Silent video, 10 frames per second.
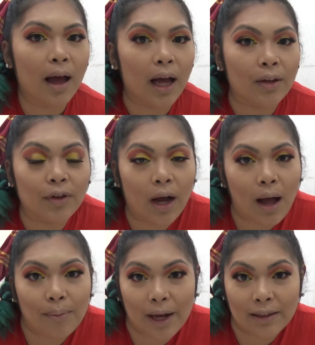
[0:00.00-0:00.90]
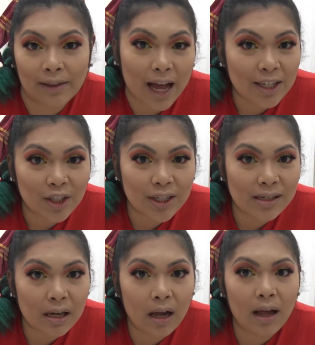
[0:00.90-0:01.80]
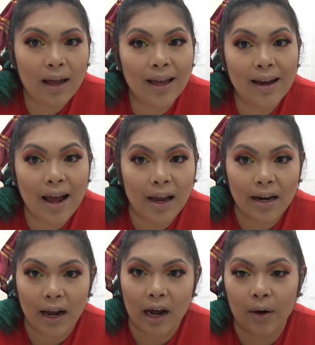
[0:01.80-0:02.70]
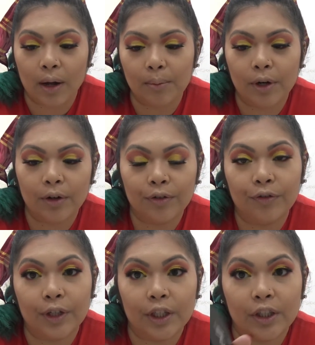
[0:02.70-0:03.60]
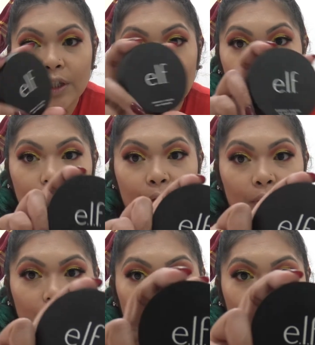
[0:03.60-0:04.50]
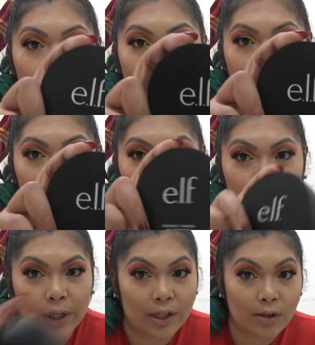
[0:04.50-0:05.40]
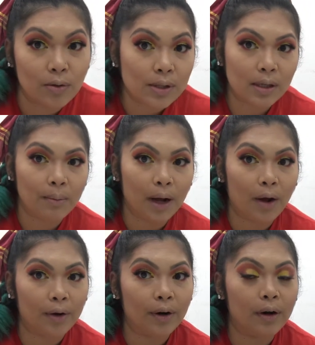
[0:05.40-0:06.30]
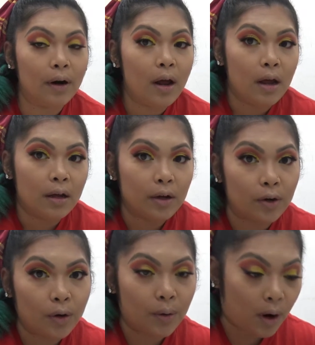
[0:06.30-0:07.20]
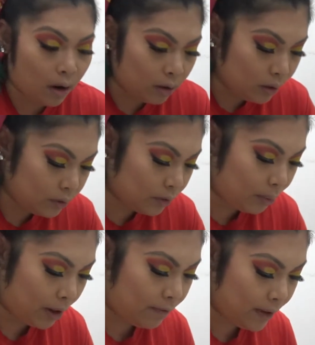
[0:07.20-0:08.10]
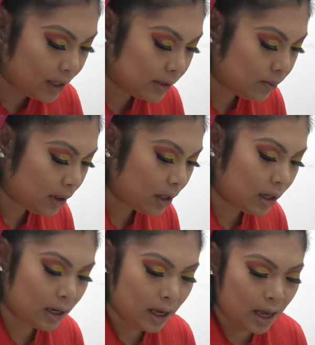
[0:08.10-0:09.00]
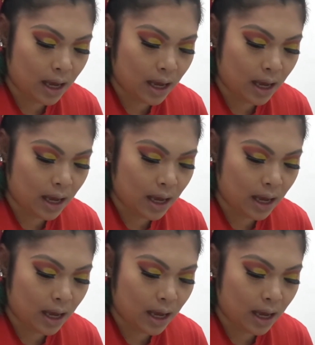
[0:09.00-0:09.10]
I've got my lashes on, and now I'm gonna finish up the look with my e.l.f. translucent powder. I'm gonna go all over my face with it.